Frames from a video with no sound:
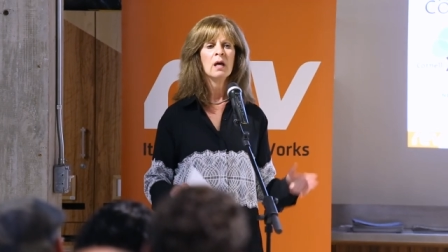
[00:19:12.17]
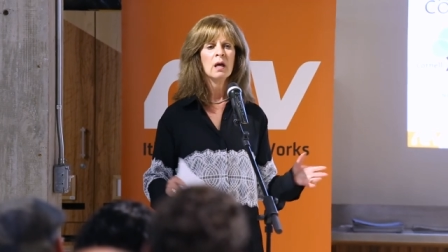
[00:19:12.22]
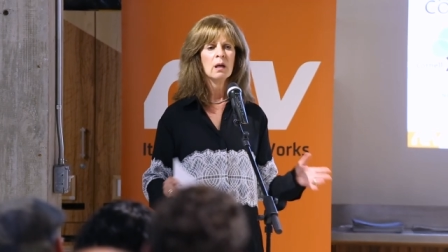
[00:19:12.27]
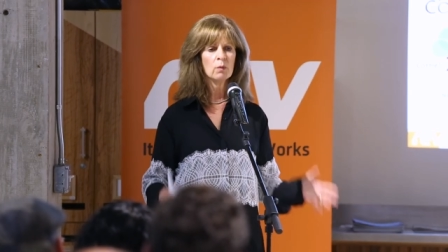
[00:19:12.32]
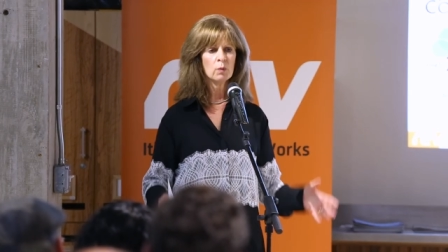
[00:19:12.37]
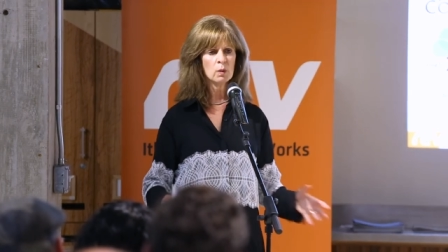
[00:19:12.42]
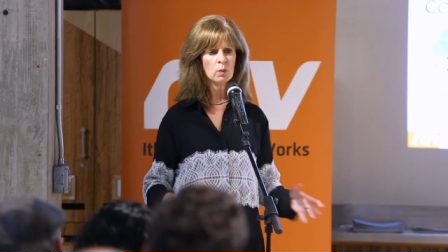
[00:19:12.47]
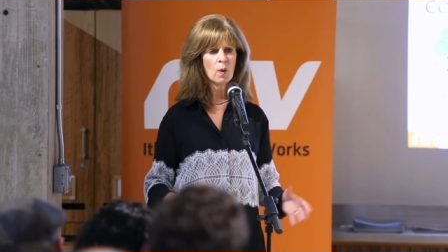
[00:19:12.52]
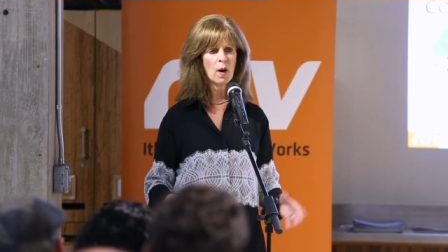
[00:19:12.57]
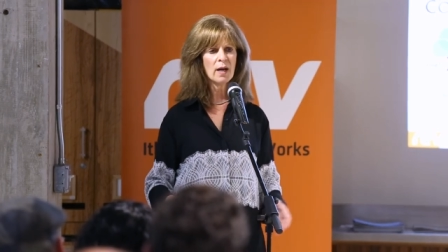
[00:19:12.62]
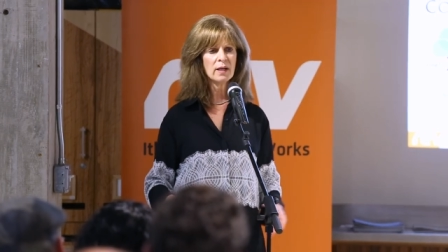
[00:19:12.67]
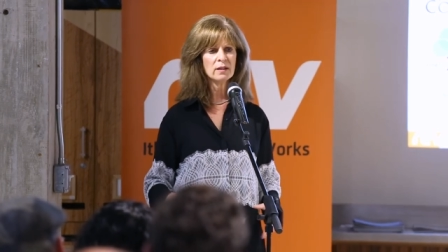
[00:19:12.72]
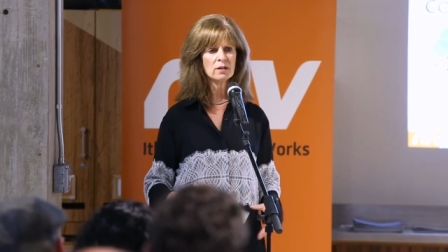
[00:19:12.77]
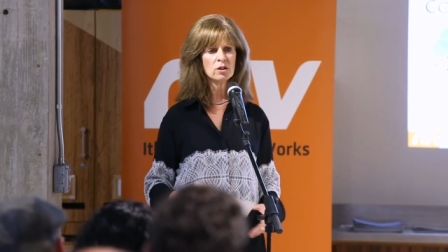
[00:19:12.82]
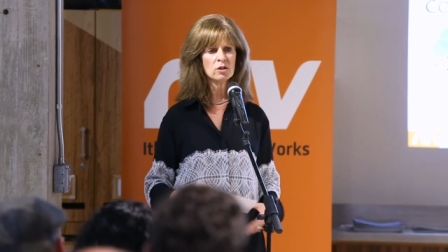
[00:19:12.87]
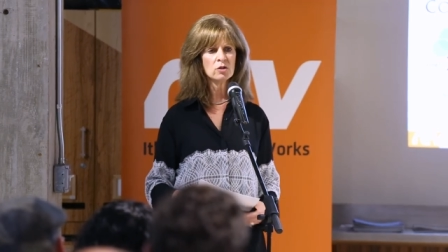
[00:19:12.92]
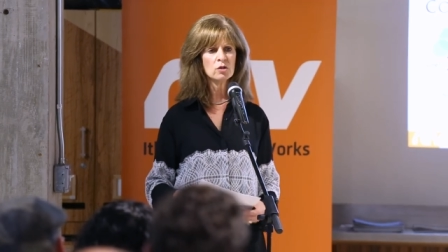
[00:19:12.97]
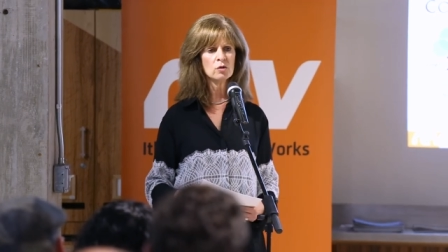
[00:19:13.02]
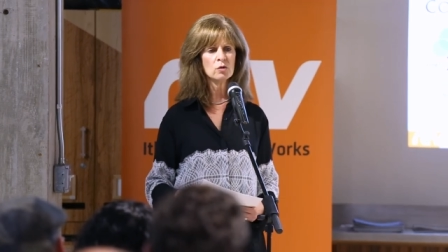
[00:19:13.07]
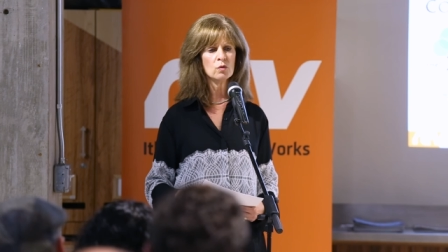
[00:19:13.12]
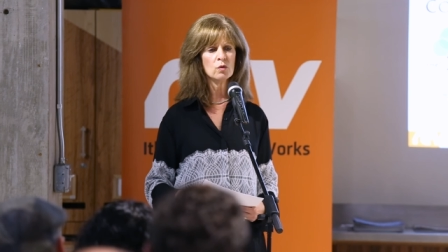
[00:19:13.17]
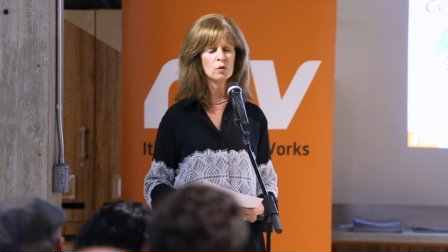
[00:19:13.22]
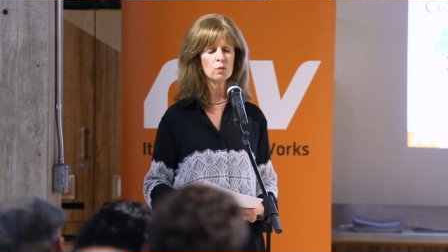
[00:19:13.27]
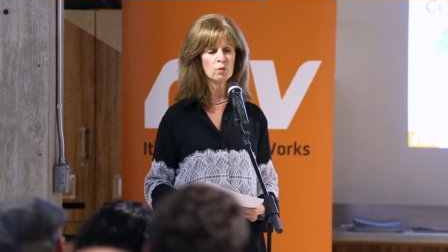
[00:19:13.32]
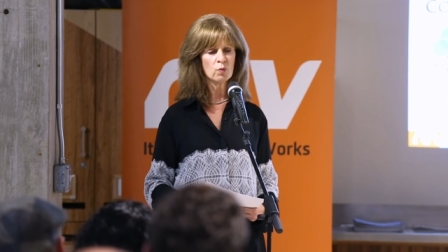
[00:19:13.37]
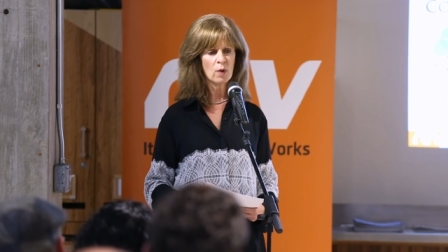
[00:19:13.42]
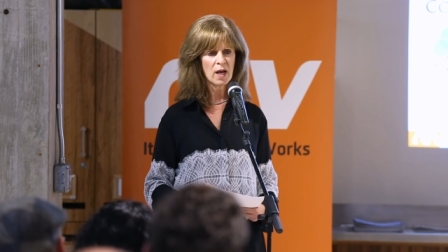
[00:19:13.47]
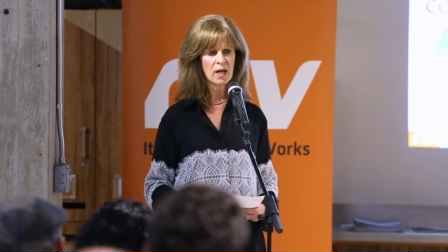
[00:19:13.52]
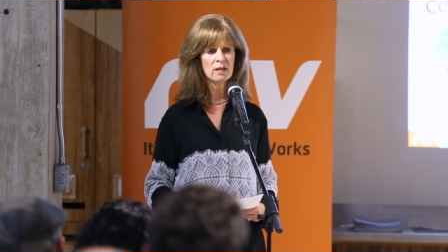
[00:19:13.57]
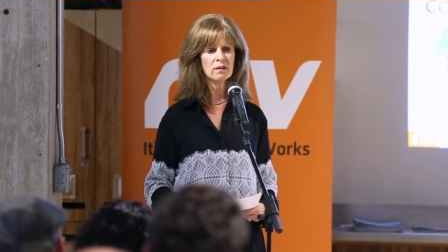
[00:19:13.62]
And we wanted to do the
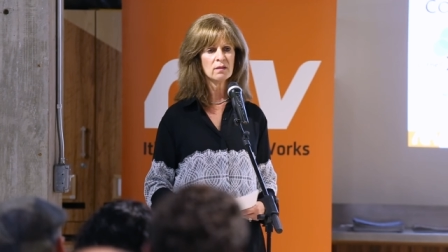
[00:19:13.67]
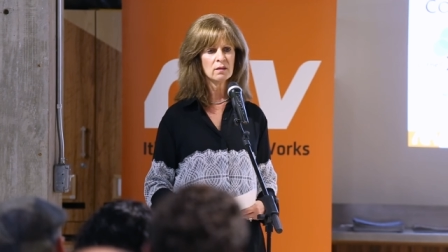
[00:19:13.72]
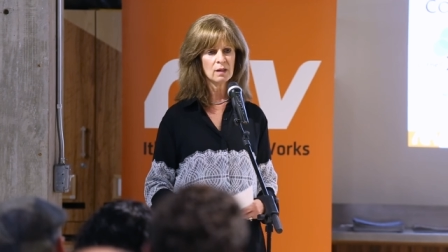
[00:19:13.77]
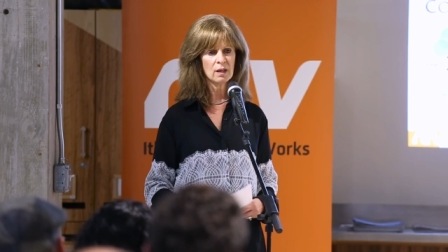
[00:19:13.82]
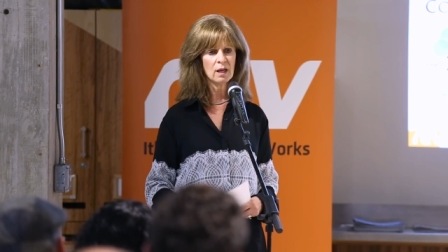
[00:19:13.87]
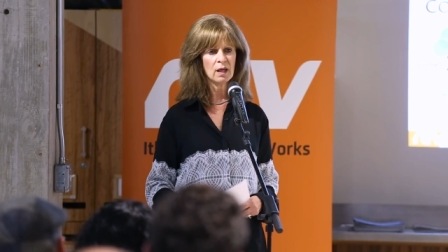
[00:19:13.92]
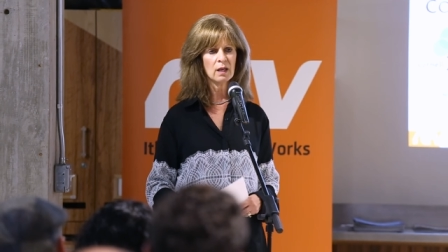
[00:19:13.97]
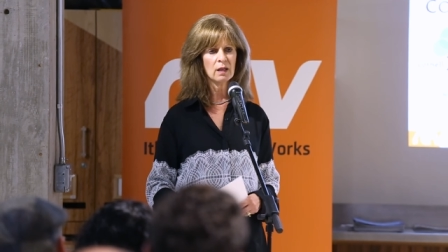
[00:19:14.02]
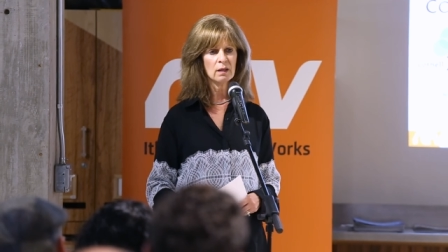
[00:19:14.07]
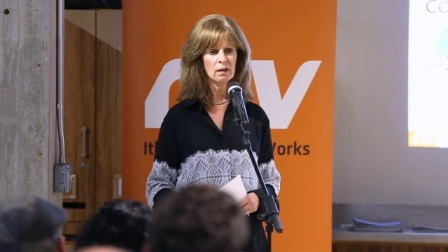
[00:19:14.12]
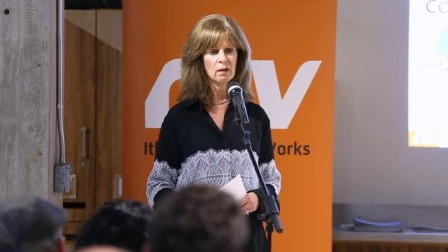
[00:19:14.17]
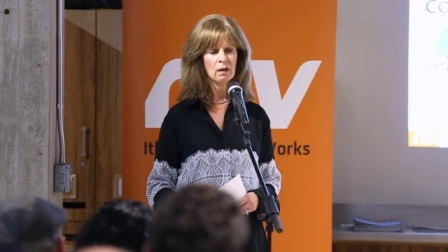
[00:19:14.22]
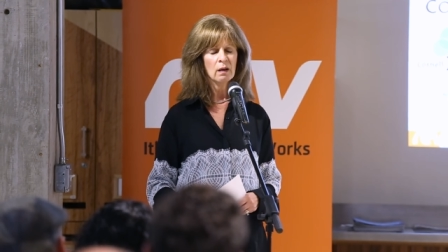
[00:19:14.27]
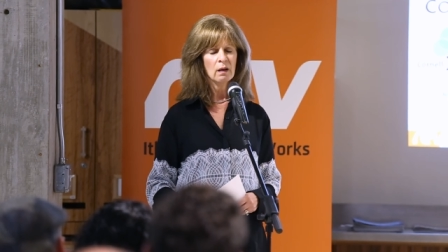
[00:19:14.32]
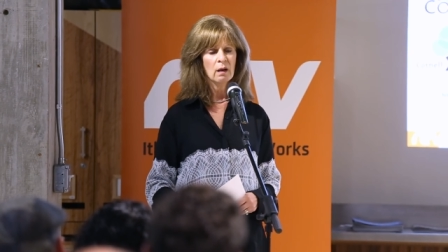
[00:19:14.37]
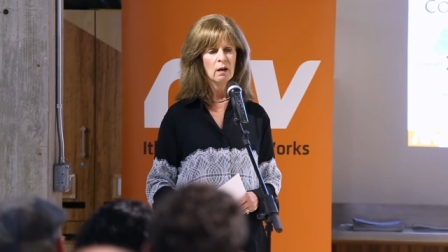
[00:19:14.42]
right thing